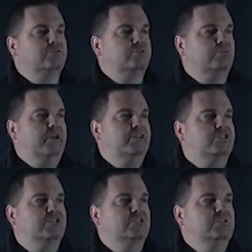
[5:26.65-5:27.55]

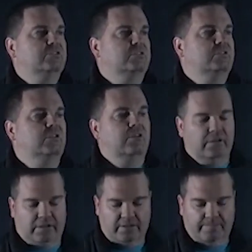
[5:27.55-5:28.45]
directions,
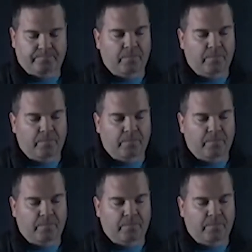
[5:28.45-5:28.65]
okay,